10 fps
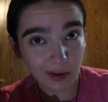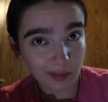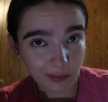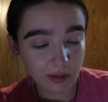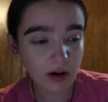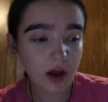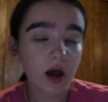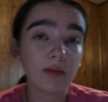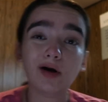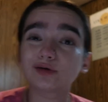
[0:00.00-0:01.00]
Probably won't.
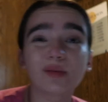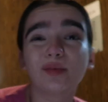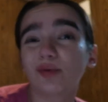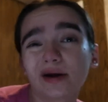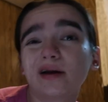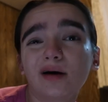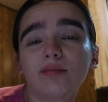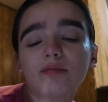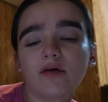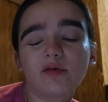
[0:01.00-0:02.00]
I'll probably bring it up
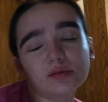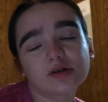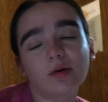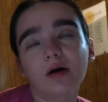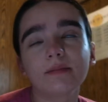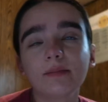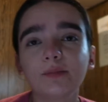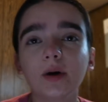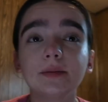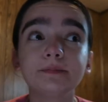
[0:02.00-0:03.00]
every once in a while.
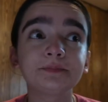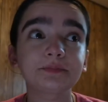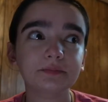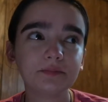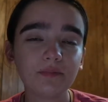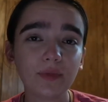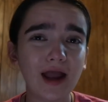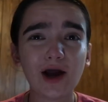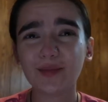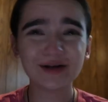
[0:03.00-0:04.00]
But
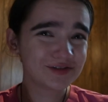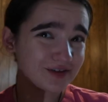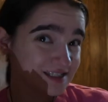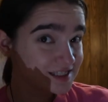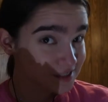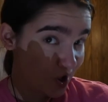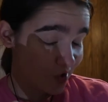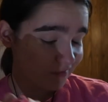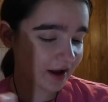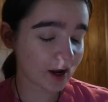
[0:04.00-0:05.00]
I got a bunch of fun
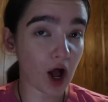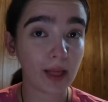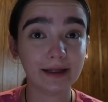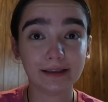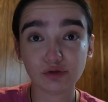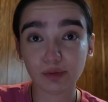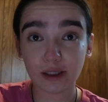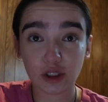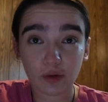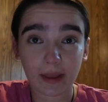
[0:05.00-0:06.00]
stuff. I got like these
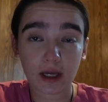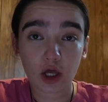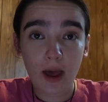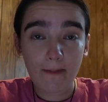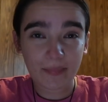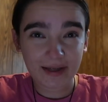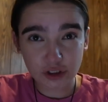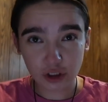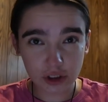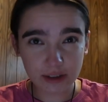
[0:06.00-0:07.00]
really cute like
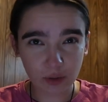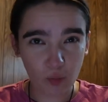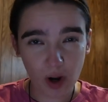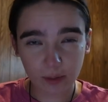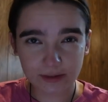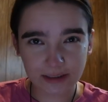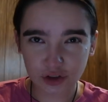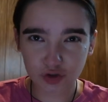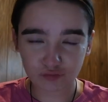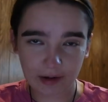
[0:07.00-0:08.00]
pictures. Like one was like
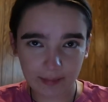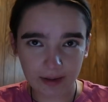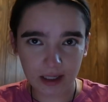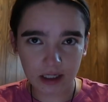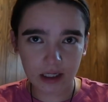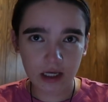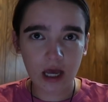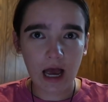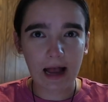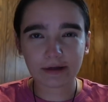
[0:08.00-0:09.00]
ceramic.
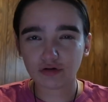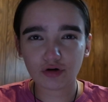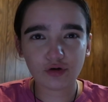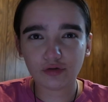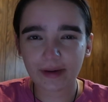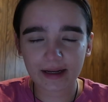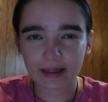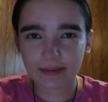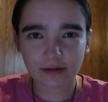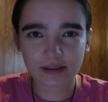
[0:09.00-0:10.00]
I don't know who made
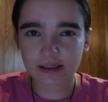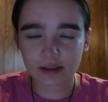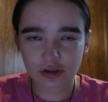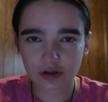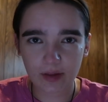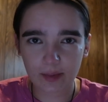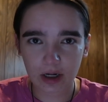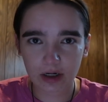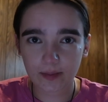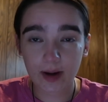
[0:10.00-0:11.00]
it. There's a signature on the
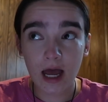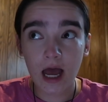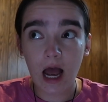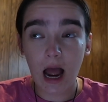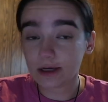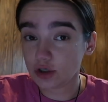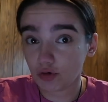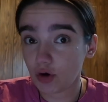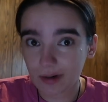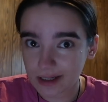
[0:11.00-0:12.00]
bottom. I
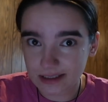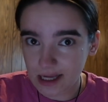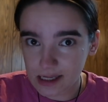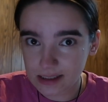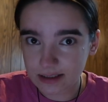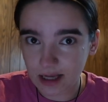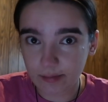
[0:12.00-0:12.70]
don't know what it says.